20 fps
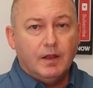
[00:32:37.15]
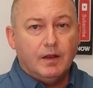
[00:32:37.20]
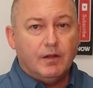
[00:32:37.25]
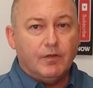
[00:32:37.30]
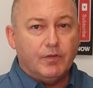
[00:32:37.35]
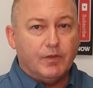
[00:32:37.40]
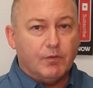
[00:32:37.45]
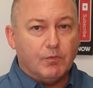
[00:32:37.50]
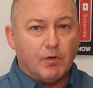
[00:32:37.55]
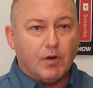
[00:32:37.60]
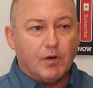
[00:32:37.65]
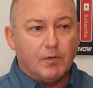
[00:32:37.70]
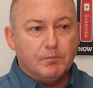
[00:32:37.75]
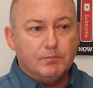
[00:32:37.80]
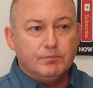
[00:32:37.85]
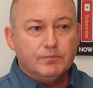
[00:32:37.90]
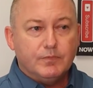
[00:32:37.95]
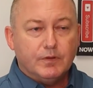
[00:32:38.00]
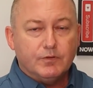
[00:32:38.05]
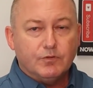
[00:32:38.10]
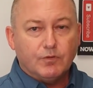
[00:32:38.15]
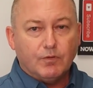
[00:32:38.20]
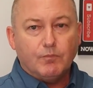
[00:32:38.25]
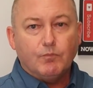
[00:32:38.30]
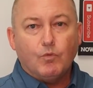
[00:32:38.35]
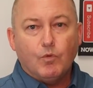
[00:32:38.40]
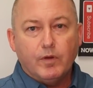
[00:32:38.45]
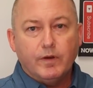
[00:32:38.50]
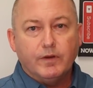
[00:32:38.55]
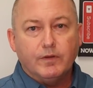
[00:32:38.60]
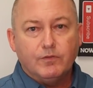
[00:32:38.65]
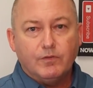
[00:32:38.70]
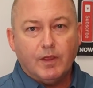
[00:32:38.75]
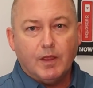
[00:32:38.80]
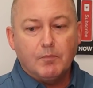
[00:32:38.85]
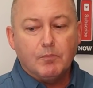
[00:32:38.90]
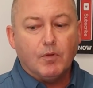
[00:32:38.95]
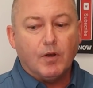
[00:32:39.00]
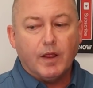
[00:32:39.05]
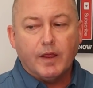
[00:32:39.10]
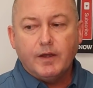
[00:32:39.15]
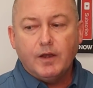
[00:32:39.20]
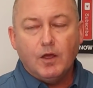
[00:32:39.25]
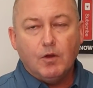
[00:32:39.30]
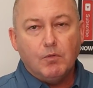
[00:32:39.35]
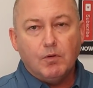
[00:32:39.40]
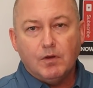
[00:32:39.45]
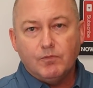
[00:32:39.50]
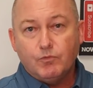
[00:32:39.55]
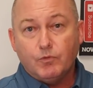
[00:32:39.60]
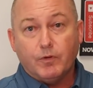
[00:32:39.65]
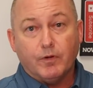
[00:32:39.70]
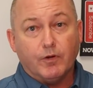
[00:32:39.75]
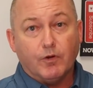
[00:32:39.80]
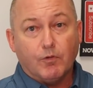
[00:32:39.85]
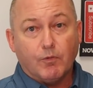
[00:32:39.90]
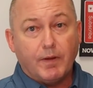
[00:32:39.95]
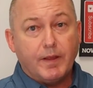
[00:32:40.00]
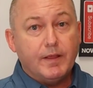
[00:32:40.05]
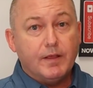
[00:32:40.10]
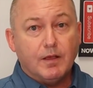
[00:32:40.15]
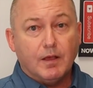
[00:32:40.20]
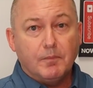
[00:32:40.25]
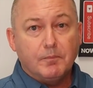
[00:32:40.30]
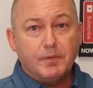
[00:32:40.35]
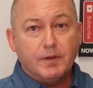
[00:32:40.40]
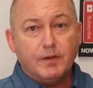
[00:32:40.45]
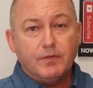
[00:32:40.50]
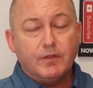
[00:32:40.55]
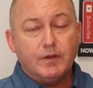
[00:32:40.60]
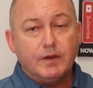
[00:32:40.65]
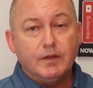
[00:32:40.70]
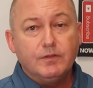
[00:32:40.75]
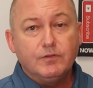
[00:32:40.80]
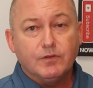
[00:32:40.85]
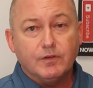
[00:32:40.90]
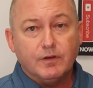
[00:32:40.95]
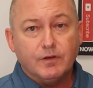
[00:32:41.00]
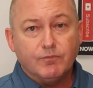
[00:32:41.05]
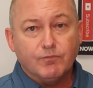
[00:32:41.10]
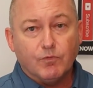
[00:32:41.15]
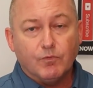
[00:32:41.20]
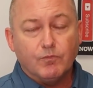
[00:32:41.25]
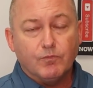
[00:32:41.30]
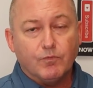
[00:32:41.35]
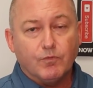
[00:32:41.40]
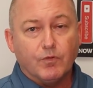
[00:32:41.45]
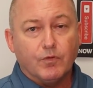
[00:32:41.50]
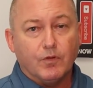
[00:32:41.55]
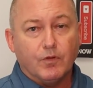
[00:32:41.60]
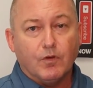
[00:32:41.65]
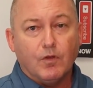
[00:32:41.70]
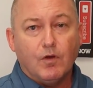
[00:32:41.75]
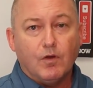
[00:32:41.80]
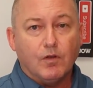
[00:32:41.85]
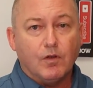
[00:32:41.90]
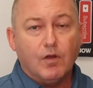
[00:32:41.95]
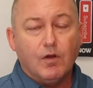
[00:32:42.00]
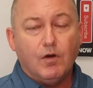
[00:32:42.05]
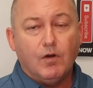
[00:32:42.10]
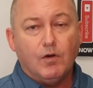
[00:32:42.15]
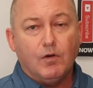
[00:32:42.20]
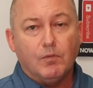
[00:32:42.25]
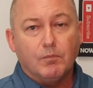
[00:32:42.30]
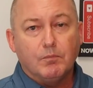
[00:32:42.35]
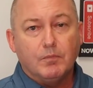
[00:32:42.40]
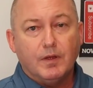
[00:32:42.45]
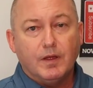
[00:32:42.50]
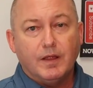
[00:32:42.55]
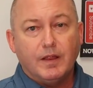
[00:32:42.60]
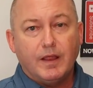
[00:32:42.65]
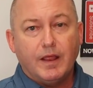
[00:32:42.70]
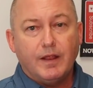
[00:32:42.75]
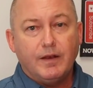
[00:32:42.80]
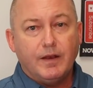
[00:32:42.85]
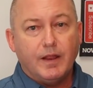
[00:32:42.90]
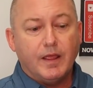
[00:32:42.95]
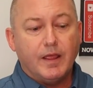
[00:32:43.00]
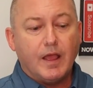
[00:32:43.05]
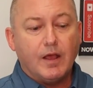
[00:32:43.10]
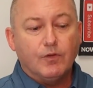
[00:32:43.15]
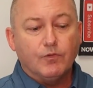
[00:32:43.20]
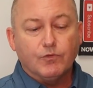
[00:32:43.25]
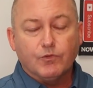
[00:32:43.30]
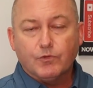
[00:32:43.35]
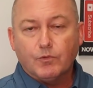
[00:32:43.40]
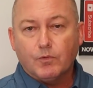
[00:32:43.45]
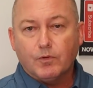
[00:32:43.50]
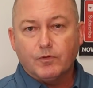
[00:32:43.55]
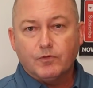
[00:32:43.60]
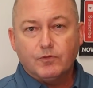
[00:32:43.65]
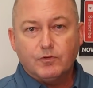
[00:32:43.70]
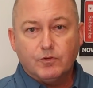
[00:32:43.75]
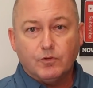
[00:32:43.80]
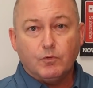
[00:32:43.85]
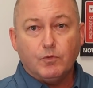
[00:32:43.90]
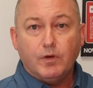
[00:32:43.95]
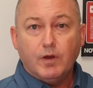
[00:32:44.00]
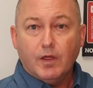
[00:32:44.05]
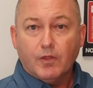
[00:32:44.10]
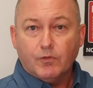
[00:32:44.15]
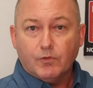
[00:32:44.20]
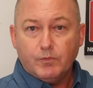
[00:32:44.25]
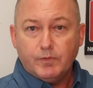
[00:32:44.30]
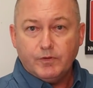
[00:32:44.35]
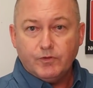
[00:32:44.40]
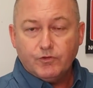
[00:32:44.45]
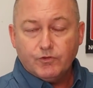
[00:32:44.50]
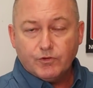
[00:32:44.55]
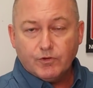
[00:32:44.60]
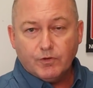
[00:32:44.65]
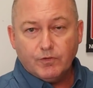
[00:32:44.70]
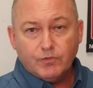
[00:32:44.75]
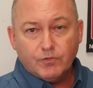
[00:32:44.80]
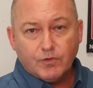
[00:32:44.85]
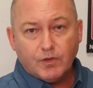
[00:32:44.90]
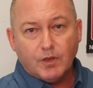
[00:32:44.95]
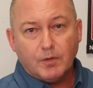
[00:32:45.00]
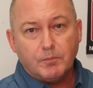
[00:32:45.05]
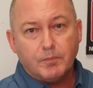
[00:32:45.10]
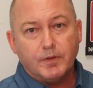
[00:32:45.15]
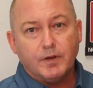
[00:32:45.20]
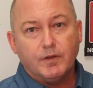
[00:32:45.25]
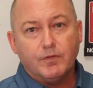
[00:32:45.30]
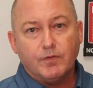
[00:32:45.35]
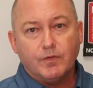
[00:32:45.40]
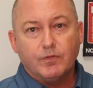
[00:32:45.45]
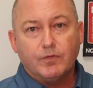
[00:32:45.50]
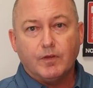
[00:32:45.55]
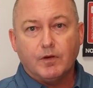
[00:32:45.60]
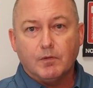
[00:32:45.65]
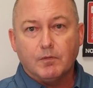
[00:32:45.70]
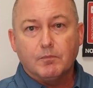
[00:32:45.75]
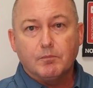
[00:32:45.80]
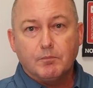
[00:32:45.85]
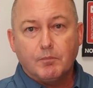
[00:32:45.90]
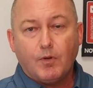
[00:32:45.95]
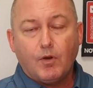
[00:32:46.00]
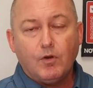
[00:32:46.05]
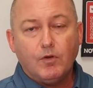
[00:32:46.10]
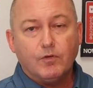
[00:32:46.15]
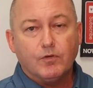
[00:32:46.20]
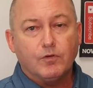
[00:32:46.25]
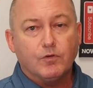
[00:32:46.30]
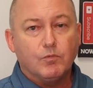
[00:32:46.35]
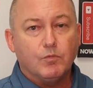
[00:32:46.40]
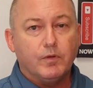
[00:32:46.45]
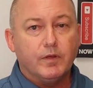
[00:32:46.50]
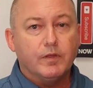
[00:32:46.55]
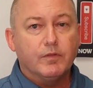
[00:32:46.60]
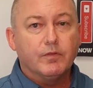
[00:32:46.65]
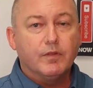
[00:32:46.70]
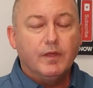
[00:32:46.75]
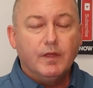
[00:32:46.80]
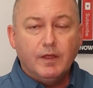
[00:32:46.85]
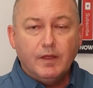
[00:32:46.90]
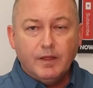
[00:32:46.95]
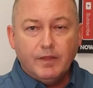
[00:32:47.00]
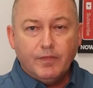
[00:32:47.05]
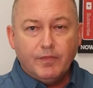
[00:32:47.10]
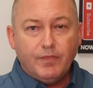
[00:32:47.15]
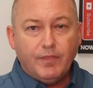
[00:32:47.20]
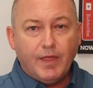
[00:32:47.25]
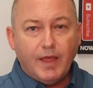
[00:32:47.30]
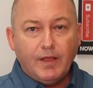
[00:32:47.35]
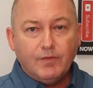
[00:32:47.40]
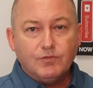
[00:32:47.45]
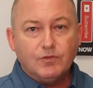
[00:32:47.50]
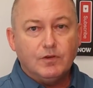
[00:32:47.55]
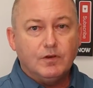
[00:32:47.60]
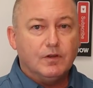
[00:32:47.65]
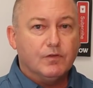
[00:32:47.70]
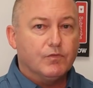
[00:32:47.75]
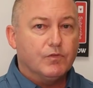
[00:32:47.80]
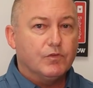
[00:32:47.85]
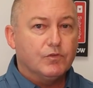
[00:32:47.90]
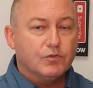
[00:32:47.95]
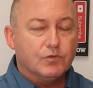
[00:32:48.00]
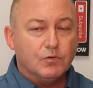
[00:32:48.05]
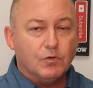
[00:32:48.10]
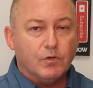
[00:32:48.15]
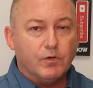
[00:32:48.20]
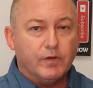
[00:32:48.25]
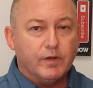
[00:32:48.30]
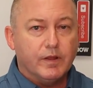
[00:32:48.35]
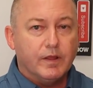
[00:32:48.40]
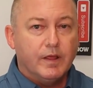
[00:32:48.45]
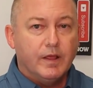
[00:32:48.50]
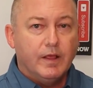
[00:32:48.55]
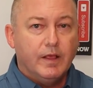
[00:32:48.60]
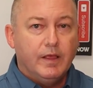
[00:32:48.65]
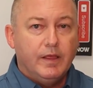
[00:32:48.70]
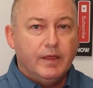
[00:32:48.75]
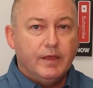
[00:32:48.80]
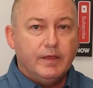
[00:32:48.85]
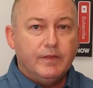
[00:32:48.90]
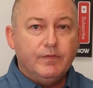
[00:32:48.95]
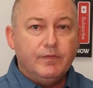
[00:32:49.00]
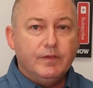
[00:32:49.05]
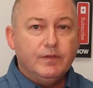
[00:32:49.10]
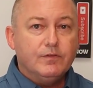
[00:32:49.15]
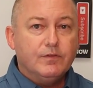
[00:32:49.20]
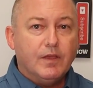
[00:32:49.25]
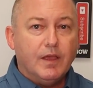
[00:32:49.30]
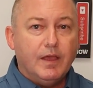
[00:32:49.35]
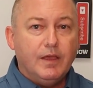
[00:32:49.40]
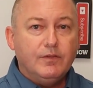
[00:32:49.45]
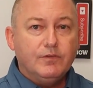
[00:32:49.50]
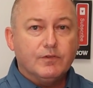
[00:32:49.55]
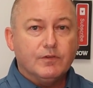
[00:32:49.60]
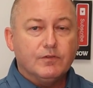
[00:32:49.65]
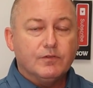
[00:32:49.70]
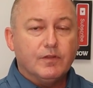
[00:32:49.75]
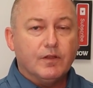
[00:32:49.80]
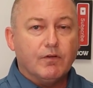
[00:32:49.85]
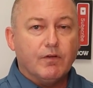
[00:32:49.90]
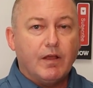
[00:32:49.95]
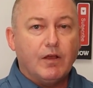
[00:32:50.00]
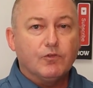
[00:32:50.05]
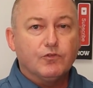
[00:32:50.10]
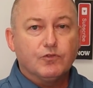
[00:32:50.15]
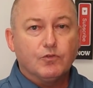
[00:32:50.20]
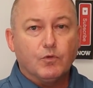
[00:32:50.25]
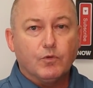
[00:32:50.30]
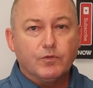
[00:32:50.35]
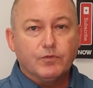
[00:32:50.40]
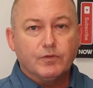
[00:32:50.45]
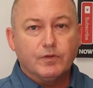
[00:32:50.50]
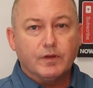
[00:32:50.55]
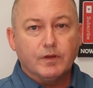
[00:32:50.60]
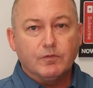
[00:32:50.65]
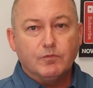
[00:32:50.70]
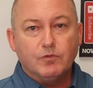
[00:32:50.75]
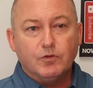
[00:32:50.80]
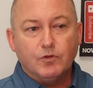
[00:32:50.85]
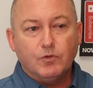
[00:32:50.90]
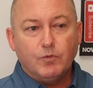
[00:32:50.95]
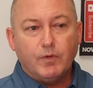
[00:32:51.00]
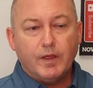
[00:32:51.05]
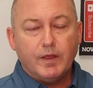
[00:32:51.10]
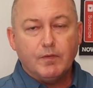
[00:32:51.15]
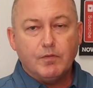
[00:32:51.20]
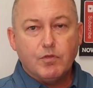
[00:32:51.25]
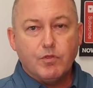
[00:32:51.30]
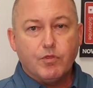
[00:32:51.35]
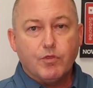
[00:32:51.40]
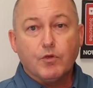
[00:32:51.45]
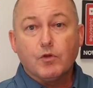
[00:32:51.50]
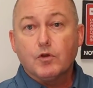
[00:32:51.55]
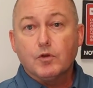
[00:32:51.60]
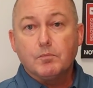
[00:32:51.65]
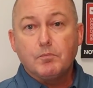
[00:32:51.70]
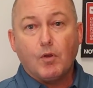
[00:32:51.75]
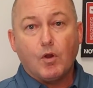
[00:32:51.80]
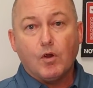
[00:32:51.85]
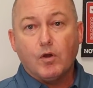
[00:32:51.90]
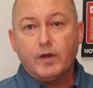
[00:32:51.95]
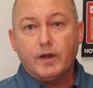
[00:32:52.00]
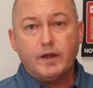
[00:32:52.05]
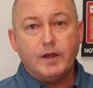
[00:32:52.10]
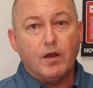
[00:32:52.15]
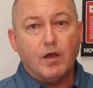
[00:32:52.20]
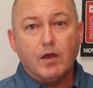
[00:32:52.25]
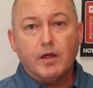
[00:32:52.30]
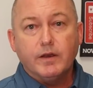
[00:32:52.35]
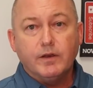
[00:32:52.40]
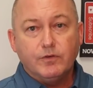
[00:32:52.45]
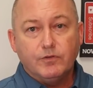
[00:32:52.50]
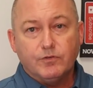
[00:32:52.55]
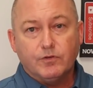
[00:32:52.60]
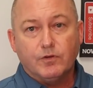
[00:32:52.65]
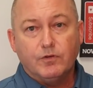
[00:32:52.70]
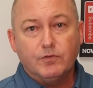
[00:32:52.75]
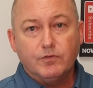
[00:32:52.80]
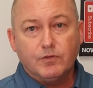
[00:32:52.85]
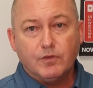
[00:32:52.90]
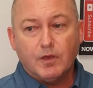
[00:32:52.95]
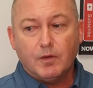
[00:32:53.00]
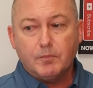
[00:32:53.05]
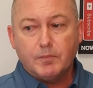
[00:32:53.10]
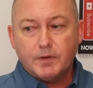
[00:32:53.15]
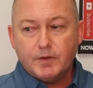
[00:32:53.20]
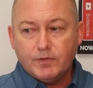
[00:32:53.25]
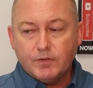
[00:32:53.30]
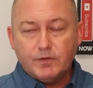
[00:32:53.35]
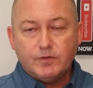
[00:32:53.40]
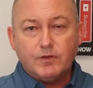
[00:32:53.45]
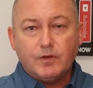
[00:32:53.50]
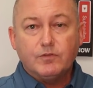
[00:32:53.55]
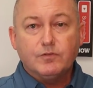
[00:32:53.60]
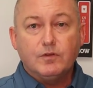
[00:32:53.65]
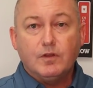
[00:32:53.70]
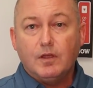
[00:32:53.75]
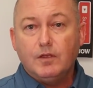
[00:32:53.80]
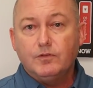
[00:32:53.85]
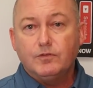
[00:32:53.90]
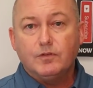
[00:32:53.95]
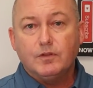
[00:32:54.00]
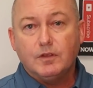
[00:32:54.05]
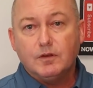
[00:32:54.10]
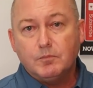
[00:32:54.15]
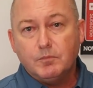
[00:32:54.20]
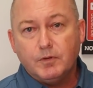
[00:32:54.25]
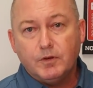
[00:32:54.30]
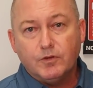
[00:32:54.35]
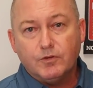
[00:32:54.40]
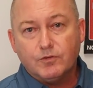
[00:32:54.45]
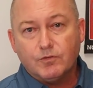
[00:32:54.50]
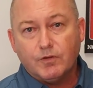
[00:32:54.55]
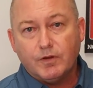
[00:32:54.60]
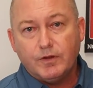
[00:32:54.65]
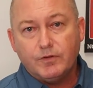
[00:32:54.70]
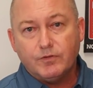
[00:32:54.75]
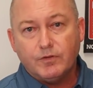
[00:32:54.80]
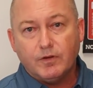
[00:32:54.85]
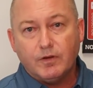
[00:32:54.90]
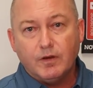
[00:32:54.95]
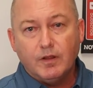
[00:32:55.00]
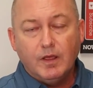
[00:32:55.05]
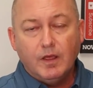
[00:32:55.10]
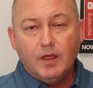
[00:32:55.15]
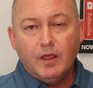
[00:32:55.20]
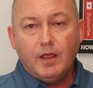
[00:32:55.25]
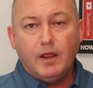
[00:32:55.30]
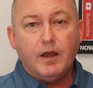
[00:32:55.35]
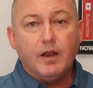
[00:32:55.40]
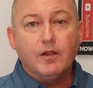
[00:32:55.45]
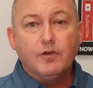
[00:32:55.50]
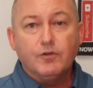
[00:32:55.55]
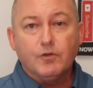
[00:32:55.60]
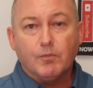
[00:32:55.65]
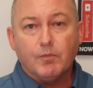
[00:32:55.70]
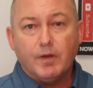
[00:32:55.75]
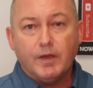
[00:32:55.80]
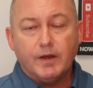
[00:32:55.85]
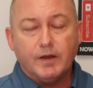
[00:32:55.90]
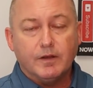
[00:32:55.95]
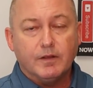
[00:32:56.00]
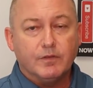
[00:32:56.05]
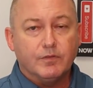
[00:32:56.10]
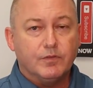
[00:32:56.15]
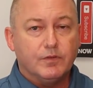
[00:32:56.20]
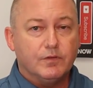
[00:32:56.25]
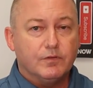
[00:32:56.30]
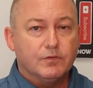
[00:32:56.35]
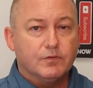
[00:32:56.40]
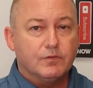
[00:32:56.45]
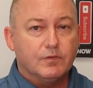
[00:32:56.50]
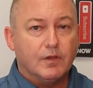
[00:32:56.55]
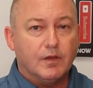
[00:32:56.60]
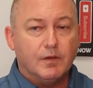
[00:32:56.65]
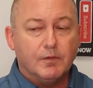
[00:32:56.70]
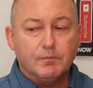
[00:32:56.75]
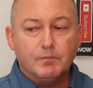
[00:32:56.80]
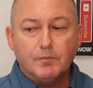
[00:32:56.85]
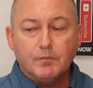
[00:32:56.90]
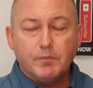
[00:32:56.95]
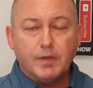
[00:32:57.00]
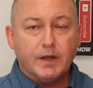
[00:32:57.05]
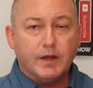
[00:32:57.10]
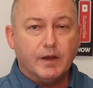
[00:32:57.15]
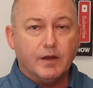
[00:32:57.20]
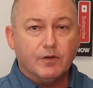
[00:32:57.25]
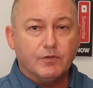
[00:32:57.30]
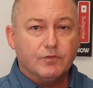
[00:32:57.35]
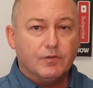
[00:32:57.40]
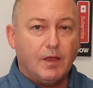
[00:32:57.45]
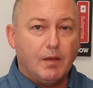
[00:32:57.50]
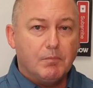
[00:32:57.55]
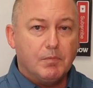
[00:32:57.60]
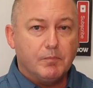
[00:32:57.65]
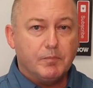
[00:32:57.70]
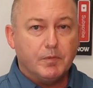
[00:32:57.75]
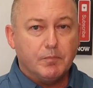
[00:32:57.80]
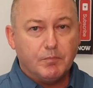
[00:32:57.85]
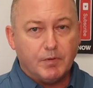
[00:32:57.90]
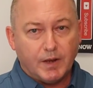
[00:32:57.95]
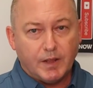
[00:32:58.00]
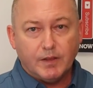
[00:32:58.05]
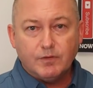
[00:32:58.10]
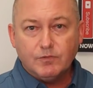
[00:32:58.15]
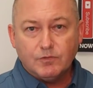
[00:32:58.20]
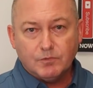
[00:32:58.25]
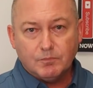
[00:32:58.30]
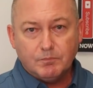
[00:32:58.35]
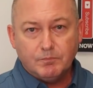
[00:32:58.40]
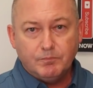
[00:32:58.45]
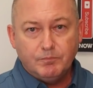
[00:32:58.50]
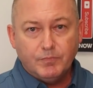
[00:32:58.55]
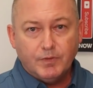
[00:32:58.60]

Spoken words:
Now there's one example I know of where a great company that is in for the long haul, and they outsource to another insurance company that they're partnered with. That's a different story. In these cases, they're outsourcing to a third-party non-insurance company that just does the administration and underwriting of these Medicare supplement plans.